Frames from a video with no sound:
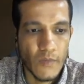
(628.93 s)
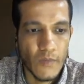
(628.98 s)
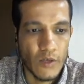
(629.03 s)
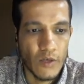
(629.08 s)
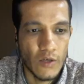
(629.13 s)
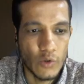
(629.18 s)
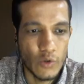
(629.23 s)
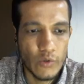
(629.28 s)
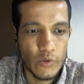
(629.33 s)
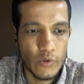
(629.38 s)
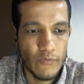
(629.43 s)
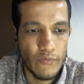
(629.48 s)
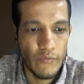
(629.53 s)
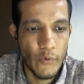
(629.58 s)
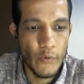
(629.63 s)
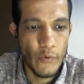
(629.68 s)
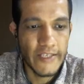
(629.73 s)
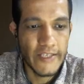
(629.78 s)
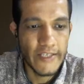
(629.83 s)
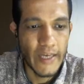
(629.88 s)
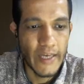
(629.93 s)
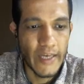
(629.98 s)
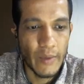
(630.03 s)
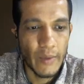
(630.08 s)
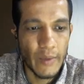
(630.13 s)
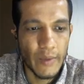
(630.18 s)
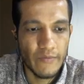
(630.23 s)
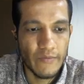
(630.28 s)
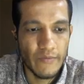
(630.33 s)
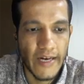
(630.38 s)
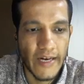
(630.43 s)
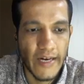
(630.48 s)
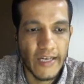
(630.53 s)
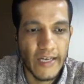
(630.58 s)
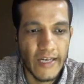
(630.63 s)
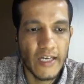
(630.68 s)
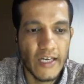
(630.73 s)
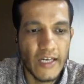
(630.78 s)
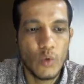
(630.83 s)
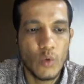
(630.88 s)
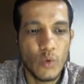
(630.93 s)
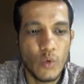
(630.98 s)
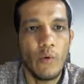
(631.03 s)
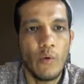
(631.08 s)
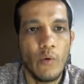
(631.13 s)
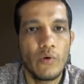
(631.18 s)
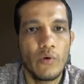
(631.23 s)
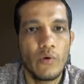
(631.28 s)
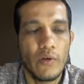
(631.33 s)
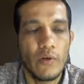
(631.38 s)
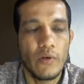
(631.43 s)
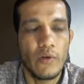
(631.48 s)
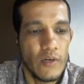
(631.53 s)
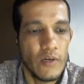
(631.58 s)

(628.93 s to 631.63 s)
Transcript: Though the fluid is coming from center to out,